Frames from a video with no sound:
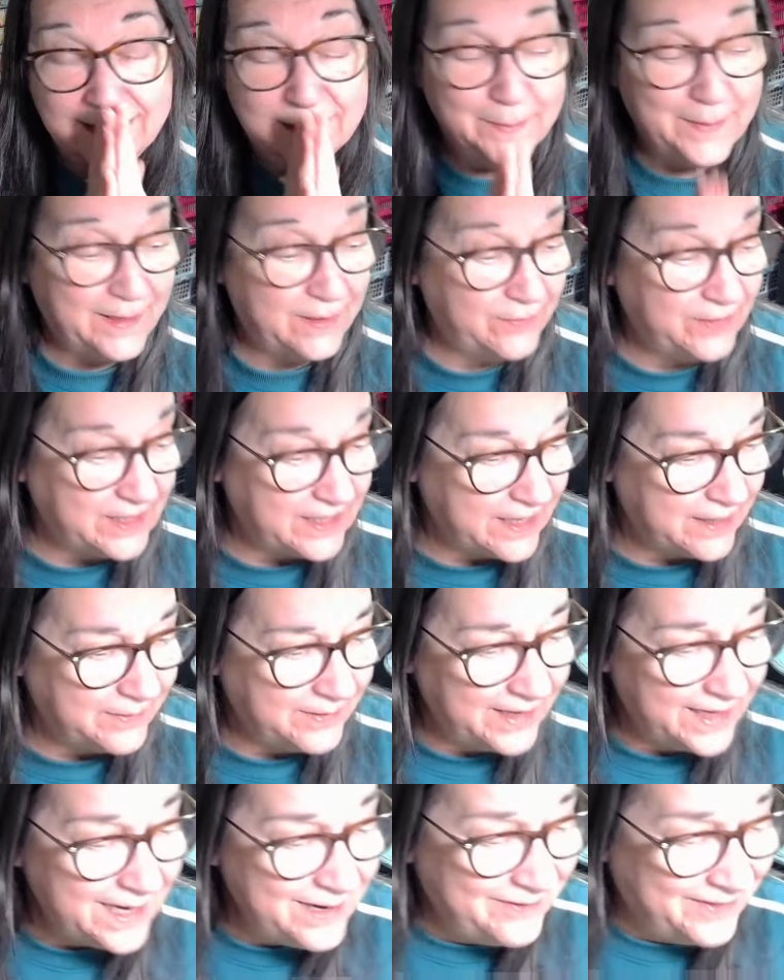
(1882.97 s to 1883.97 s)
make a video.
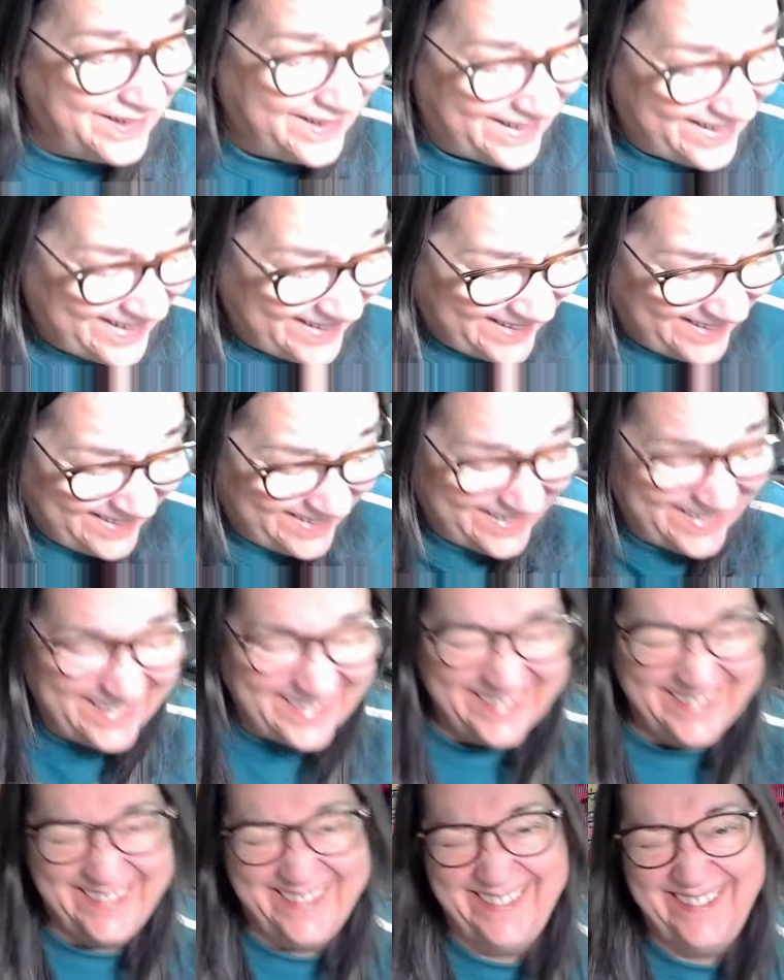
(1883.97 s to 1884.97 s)
Anyway.
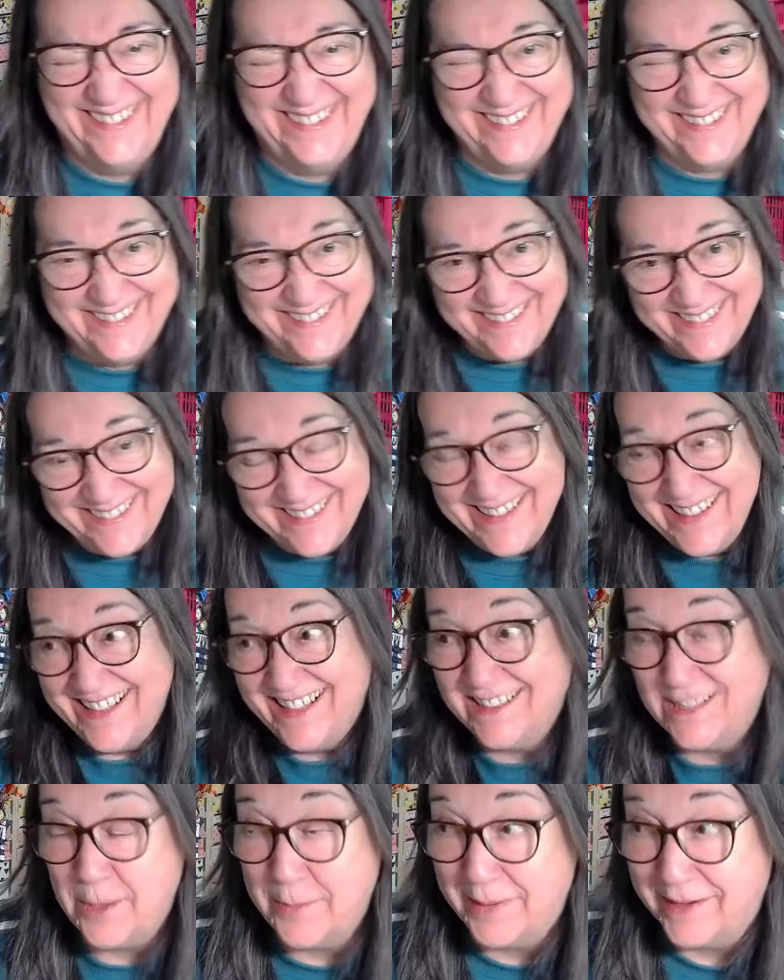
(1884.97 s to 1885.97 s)

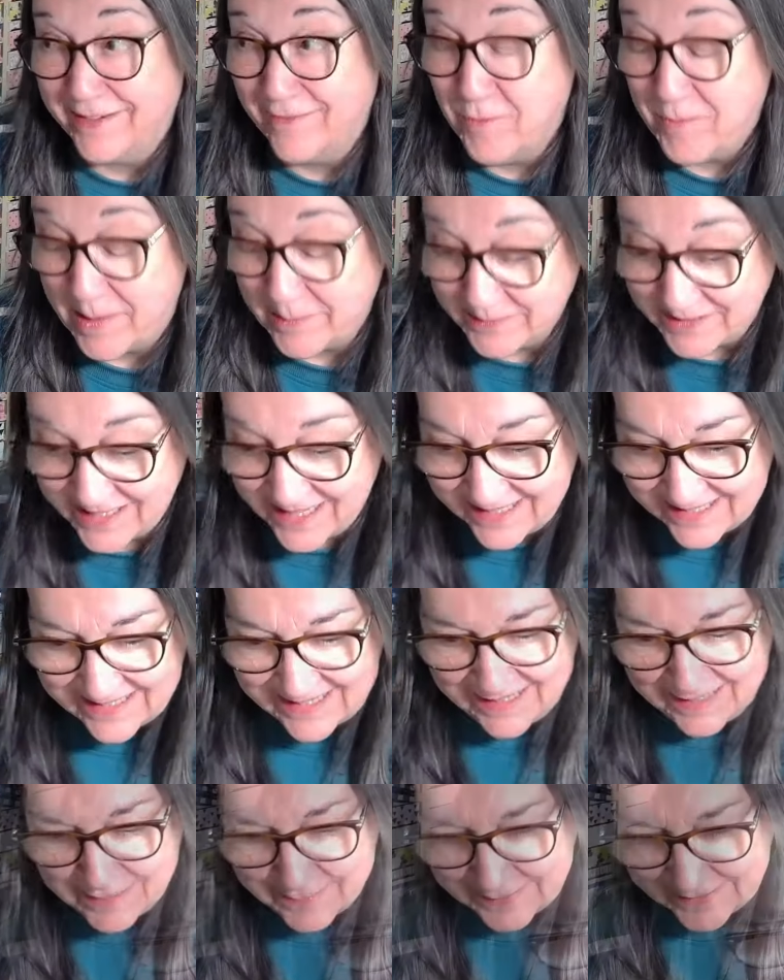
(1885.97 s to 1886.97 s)
So I can remember to
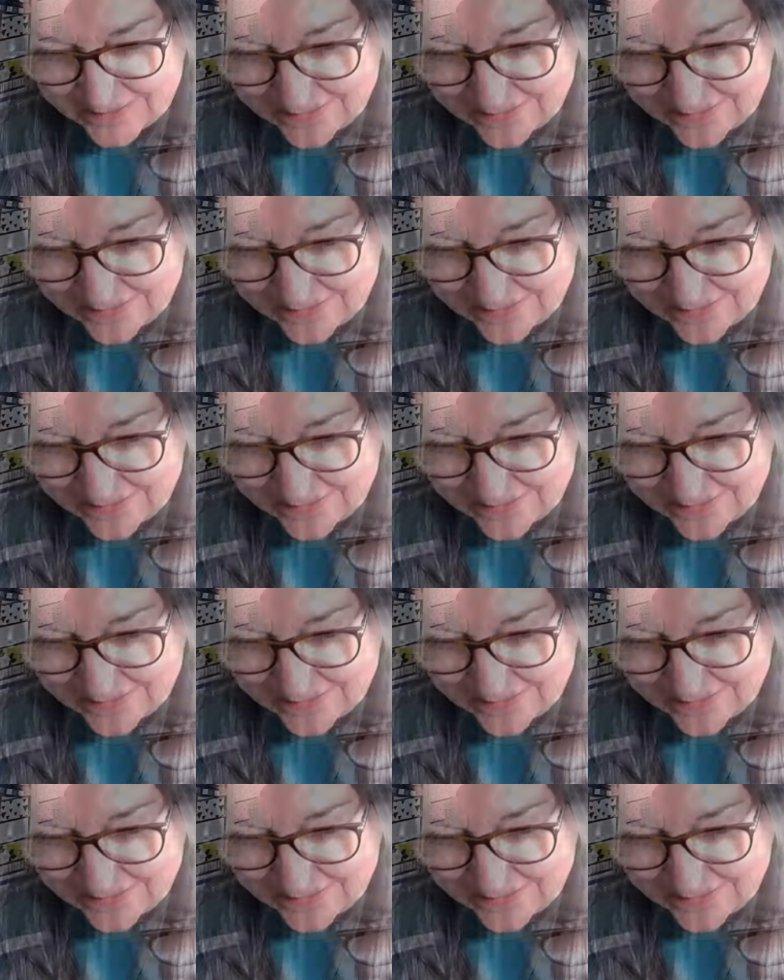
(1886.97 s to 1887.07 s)
edit in a minute.